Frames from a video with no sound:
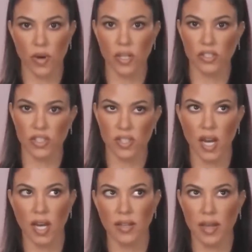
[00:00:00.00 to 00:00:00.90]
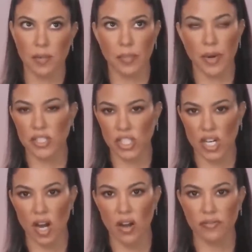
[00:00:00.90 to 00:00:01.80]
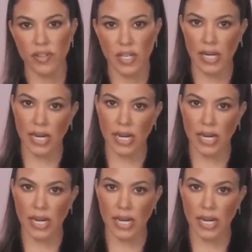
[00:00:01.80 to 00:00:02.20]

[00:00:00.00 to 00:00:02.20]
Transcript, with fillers: anymore. Therefore, she revealed that she